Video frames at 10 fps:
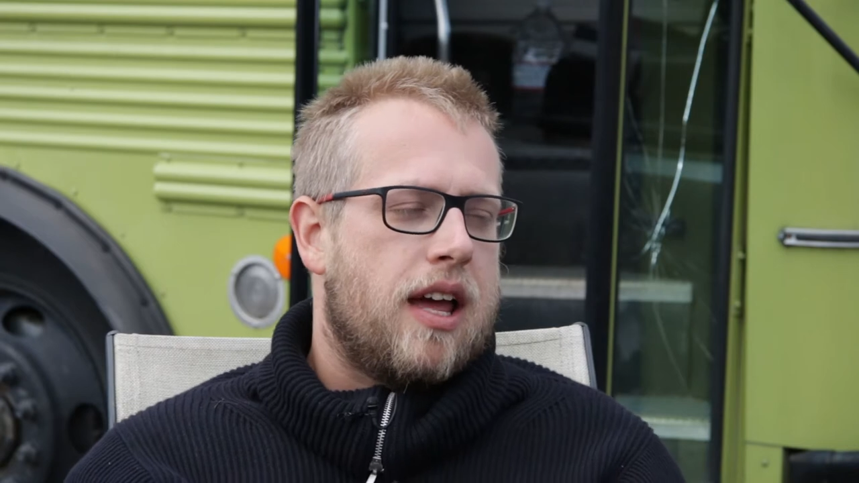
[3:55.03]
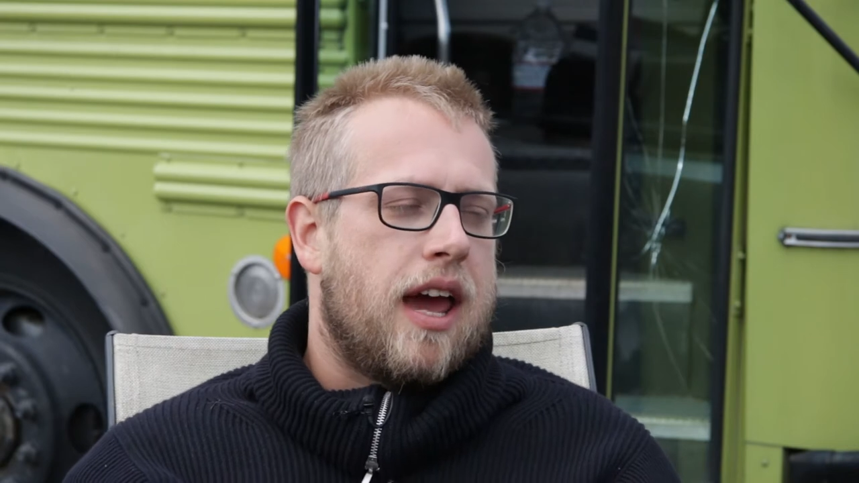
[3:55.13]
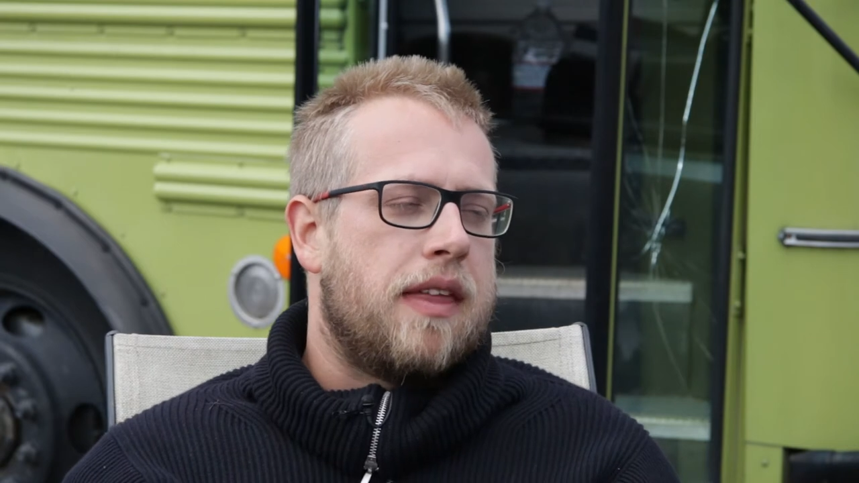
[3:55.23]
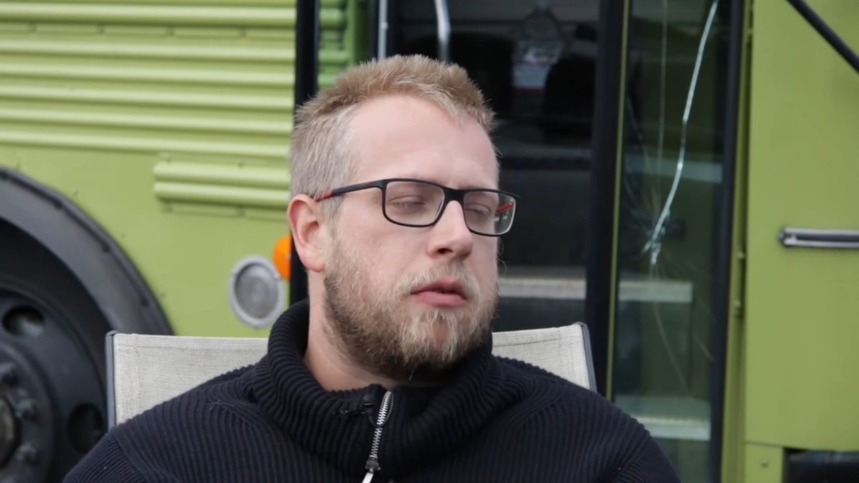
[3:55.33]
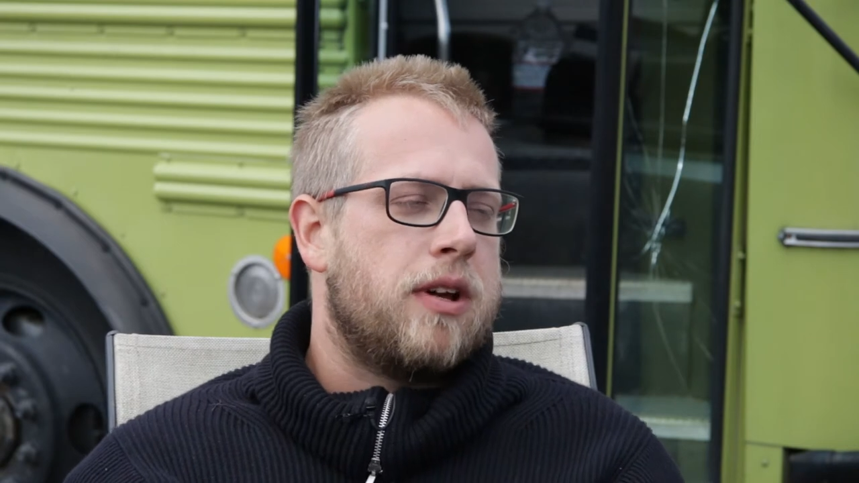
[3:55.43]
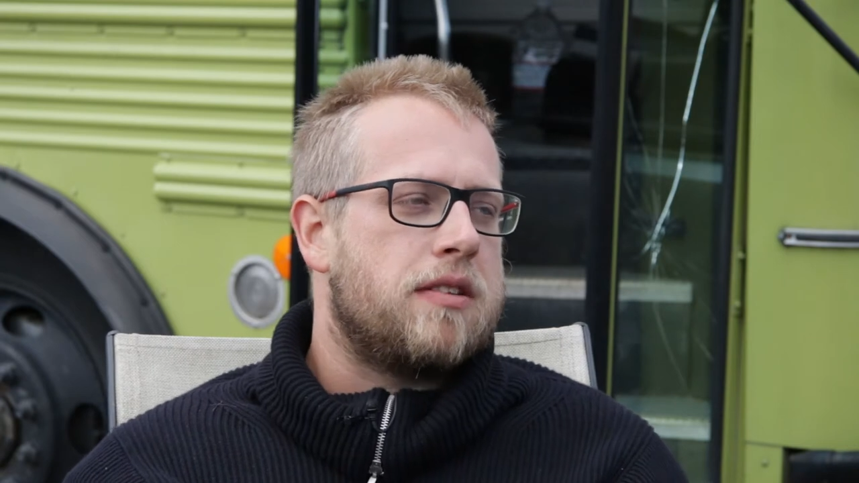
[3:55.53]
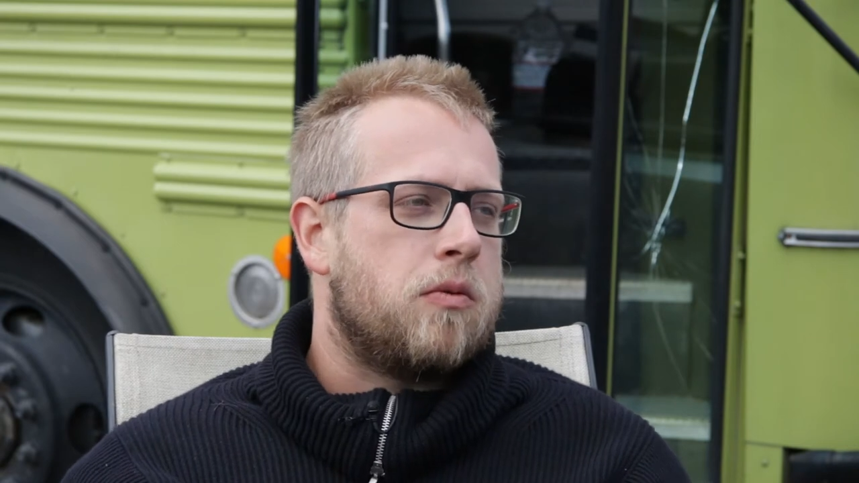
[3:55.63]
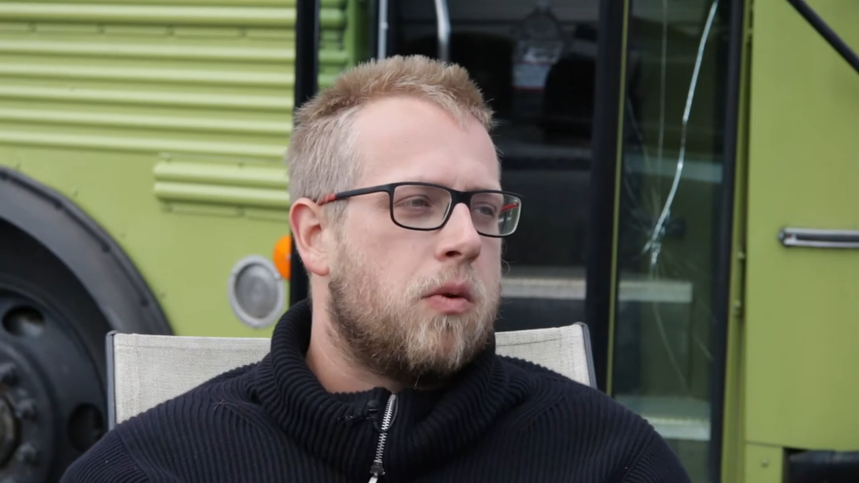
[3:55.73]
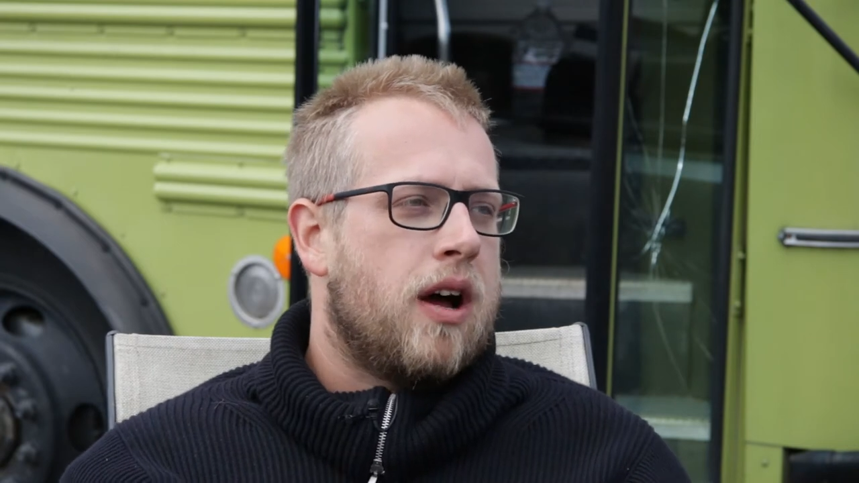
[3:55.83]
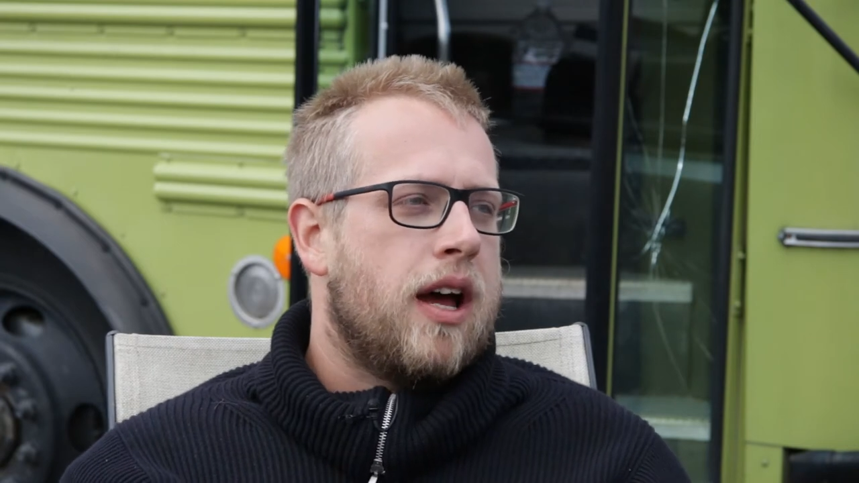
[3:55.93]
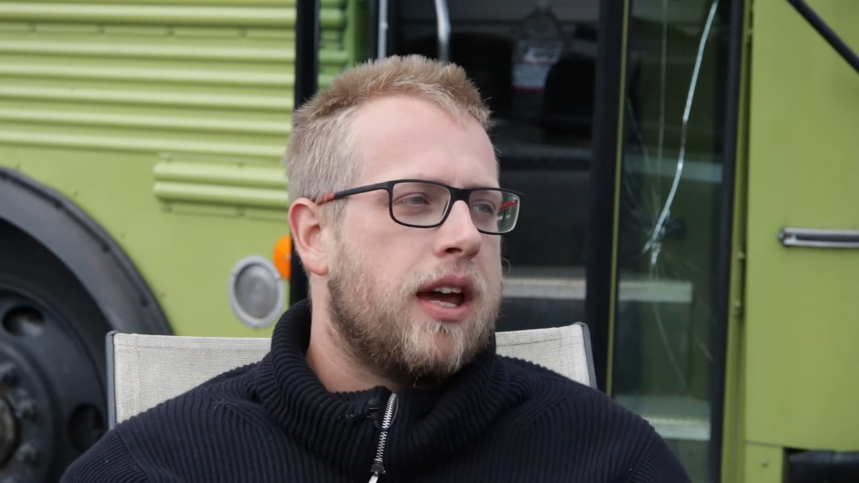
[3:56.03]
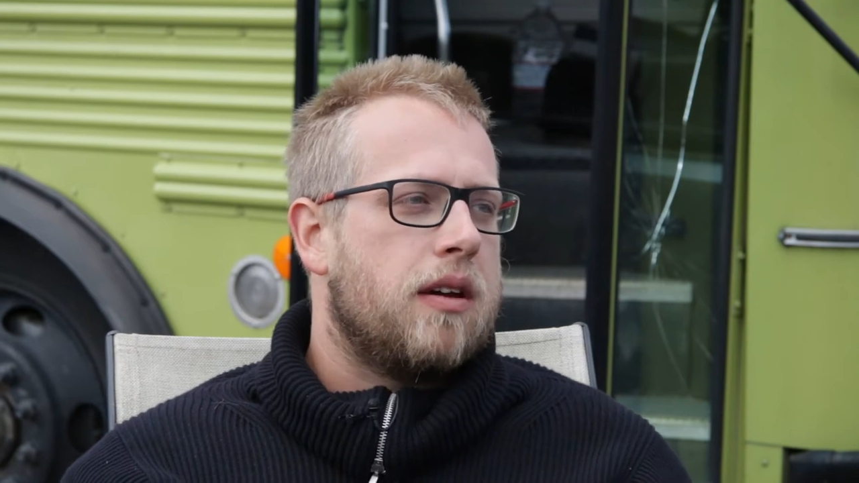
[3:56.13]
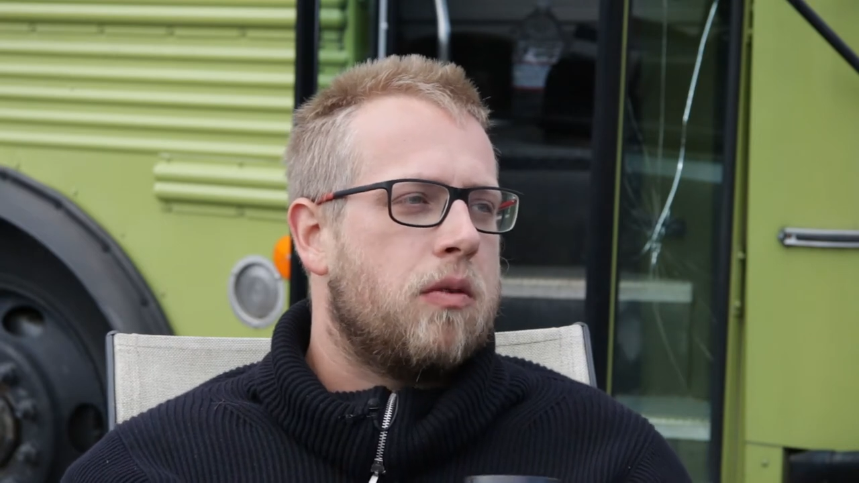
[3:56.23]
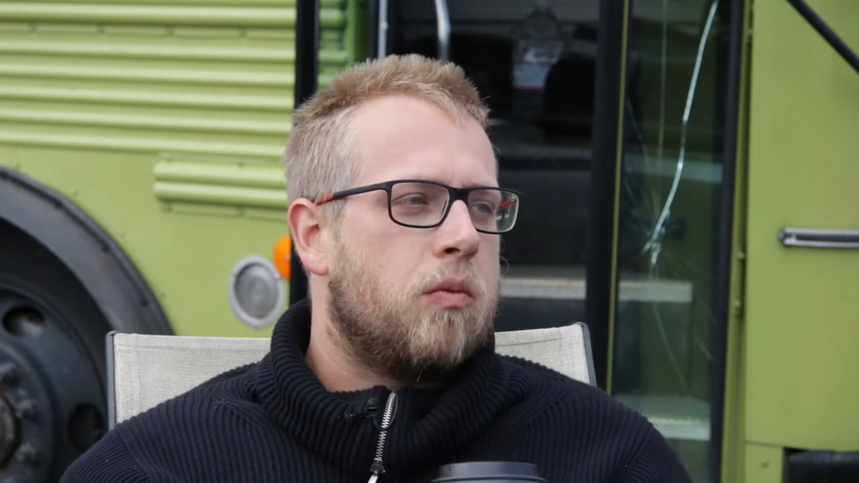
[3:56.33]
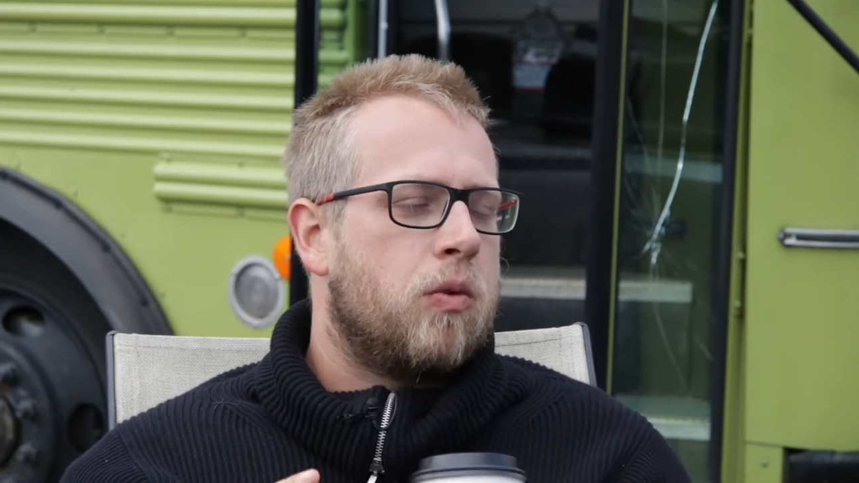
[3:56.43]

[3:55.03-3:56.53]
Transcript: And the reason why